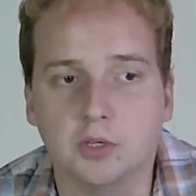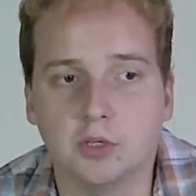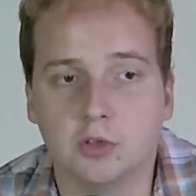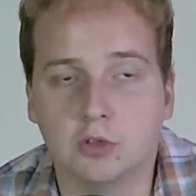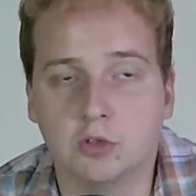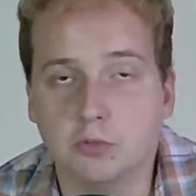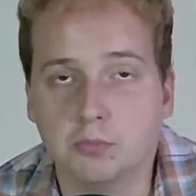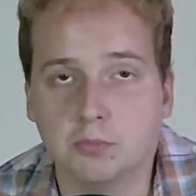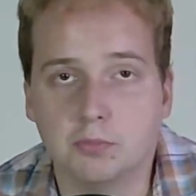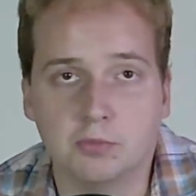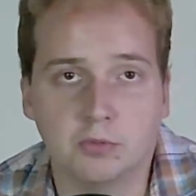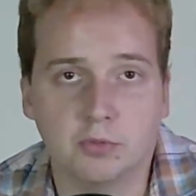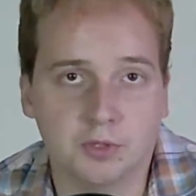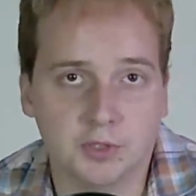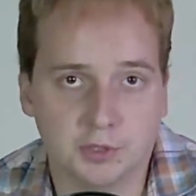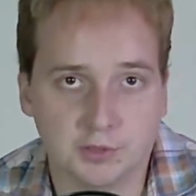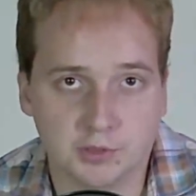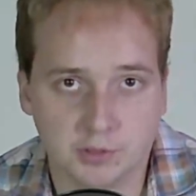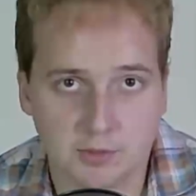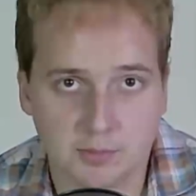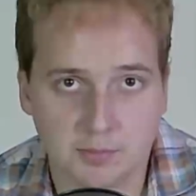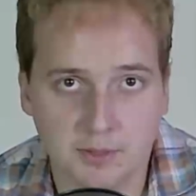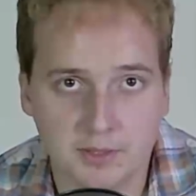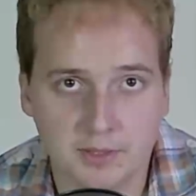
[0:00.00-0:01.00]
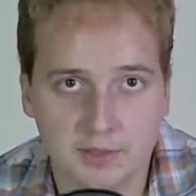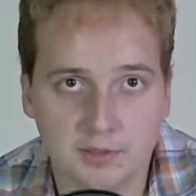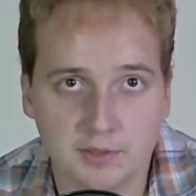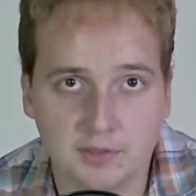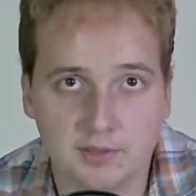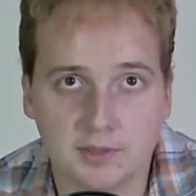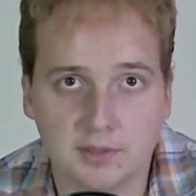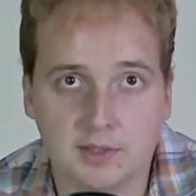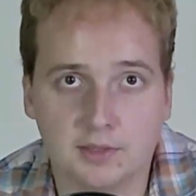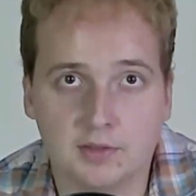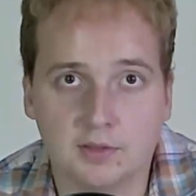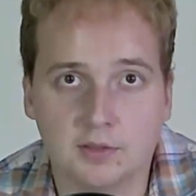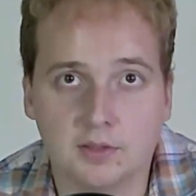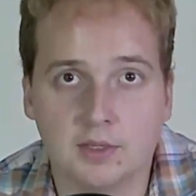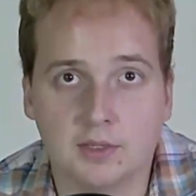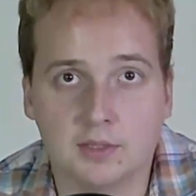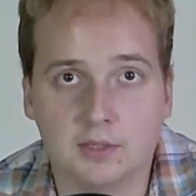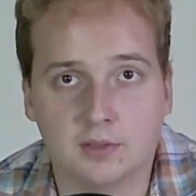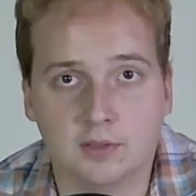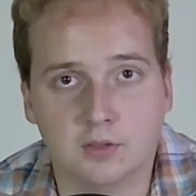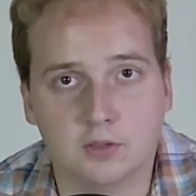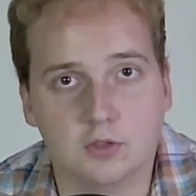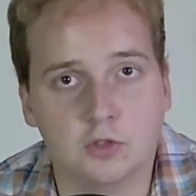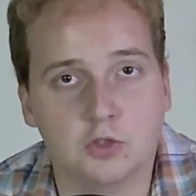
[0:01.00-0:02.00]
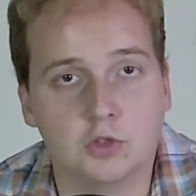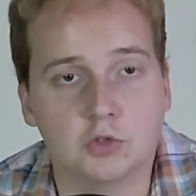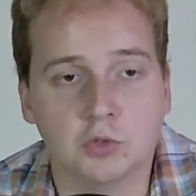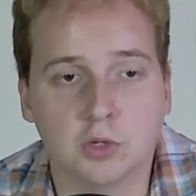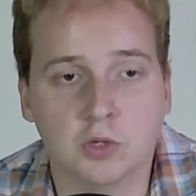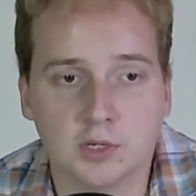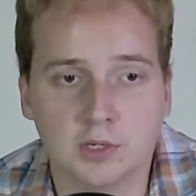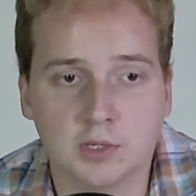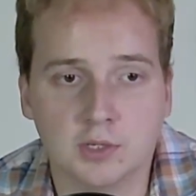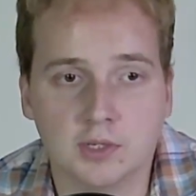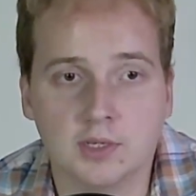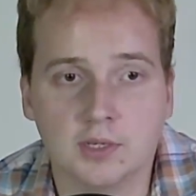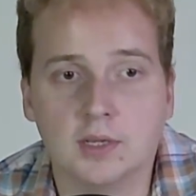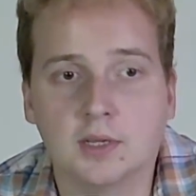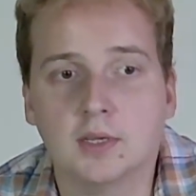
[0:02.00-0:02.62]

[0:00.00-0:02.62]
a loop where you're dependent on the drug.